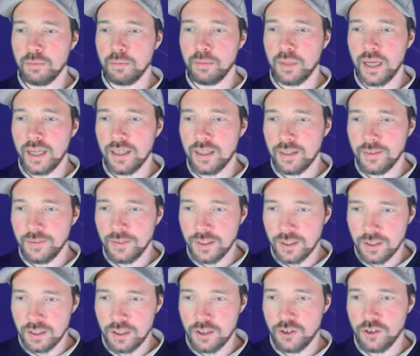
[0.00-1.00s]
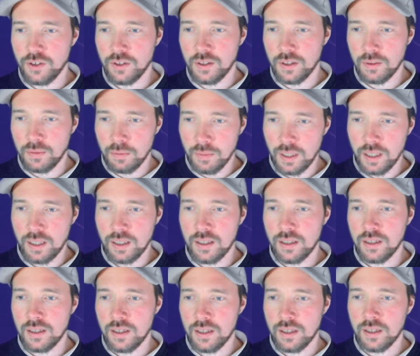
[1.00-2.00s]
by definition it
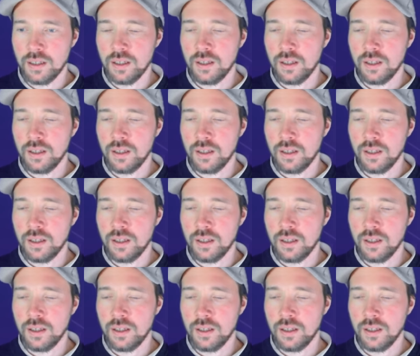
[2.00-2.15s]
means